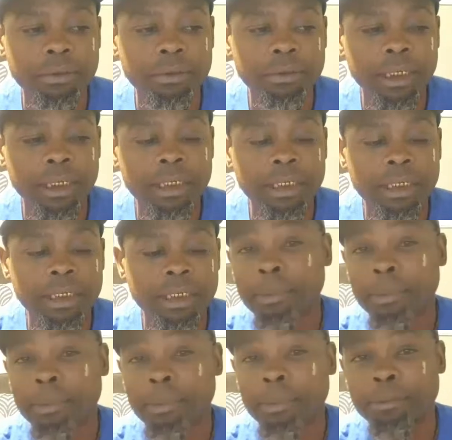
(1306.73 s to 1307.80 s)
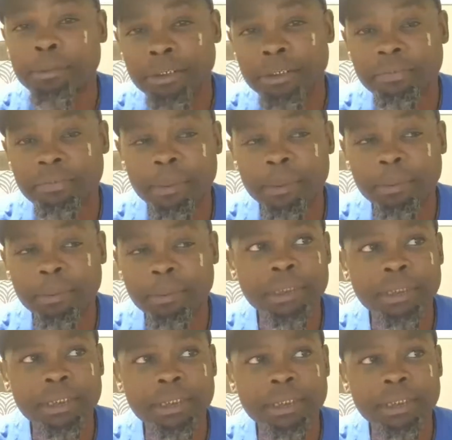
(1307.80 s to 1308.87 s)
it's humbling to be here, family,
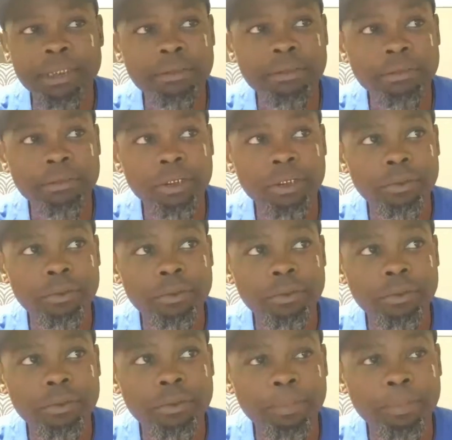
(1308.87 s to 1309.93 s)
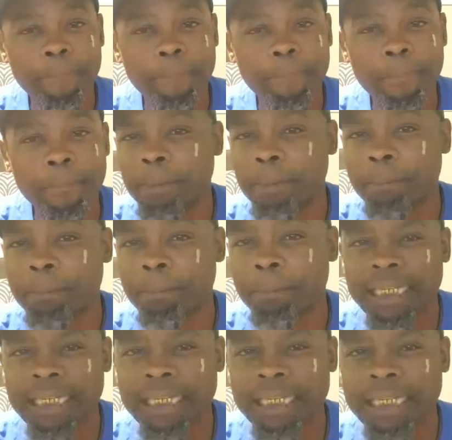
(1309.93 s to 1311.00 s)
because you know, mom
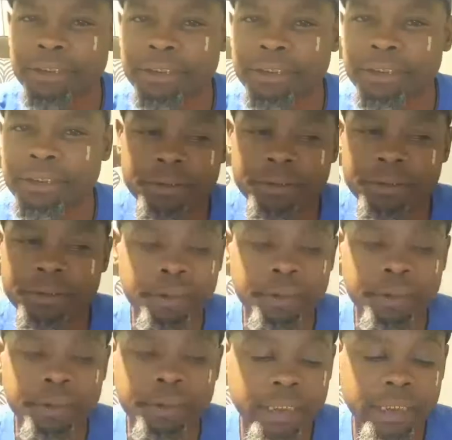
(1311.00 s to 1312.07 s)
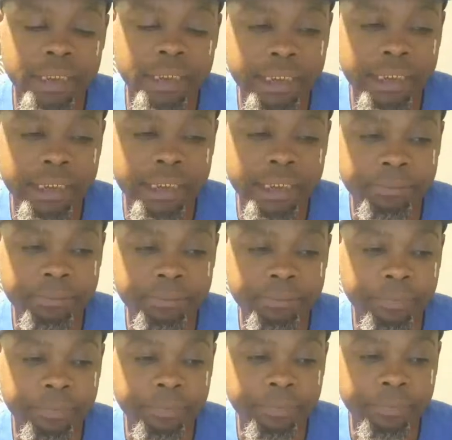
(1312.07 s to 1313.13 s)
passed in here, and
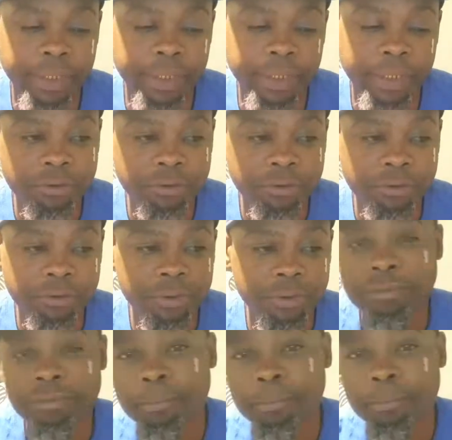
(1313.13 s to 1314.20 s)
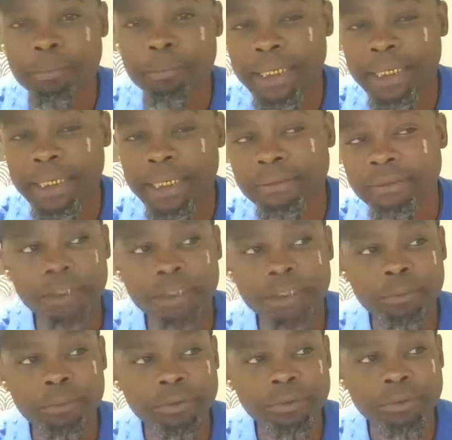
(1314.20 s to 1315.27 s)
the house was left a mess, and
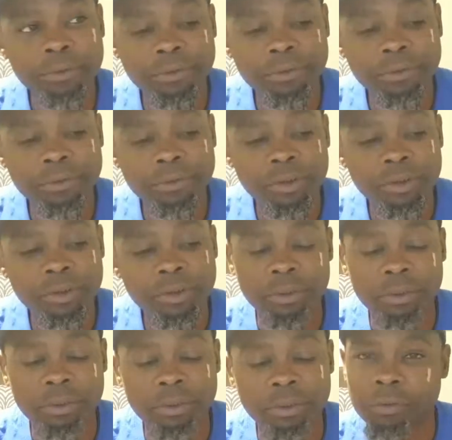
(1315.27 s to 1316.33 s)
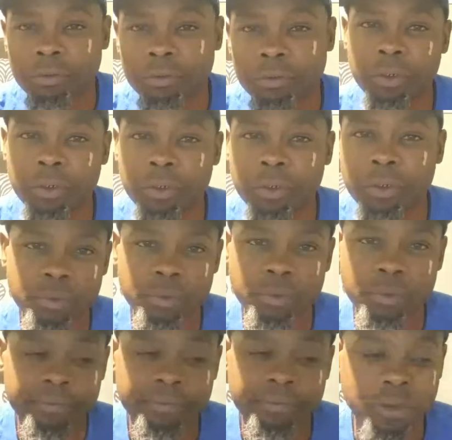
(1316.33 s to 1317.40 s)
it was you know I don't know those who
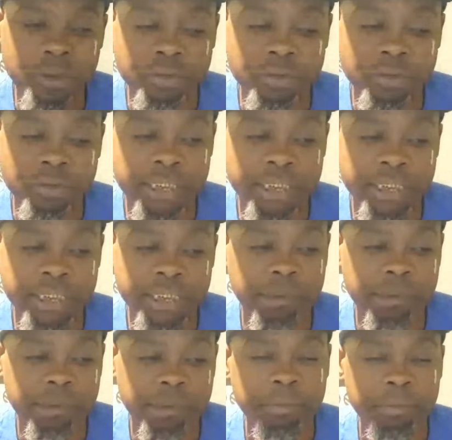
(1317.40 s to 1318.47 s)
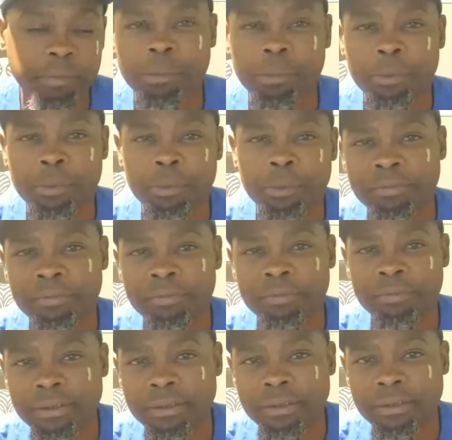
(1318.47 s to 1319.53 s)
have you know seen some of the mama
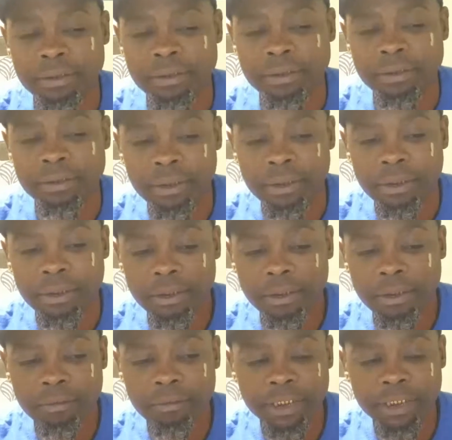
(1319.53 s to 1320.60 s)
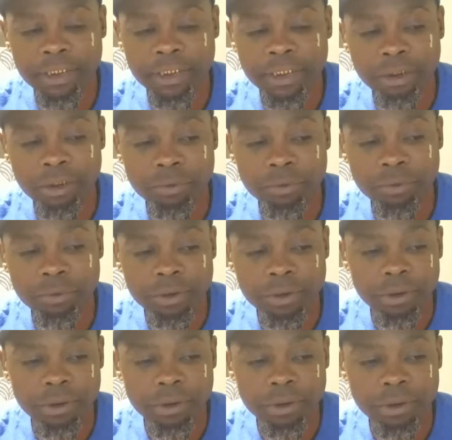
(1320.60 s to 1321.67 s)
renovations uh, videos,
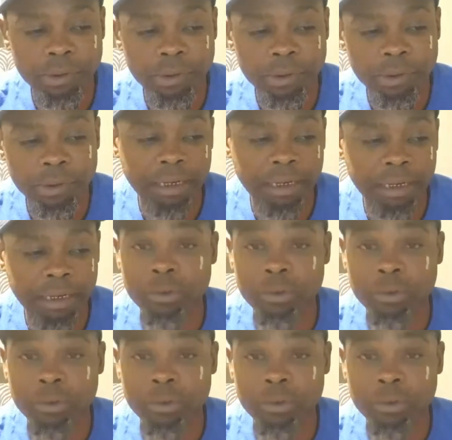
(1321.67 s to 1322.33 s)
but when I first